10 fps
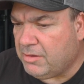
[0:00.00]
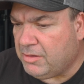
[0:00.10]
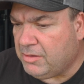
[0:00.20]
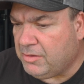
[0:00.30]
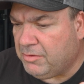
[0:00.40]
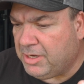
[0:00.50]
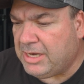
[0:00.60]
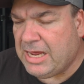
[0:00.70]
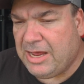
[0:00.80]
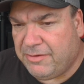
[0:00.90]
you need
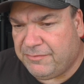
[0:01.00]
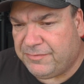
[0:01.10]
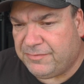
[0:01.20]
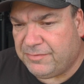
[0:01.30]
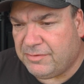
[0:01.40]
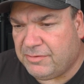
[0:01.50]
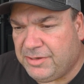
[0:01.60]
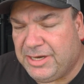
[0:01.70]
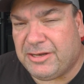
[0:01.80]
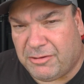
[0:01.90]
to
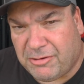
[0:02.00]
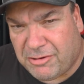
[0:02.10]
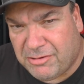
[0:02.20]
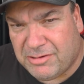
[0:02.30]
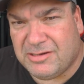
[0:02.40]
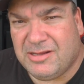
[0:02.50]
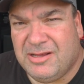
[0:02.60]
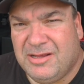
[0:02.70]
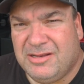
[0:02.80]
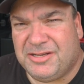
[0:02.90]
learn
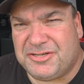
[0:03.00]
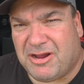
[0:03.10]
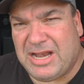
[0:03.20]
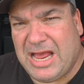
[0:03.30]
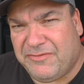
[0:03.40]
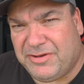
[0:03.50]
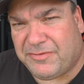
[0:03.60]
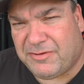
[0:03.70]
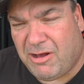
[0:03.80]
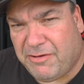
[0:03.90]
to try and have
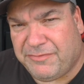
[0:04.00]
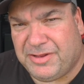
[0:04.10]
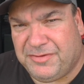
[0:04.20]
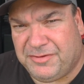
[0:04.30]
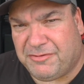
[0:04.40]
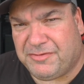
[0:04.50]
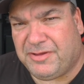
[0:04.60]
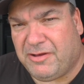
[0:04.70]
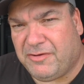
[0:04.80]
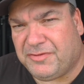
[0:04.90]
enough confidence in
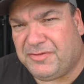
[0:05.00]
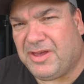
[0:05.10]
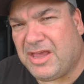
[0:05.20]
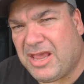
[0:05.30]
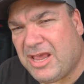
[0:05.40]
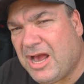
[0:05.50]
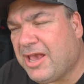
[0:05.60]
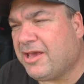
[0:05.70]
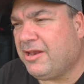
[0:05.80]
yourself to say, hey, I can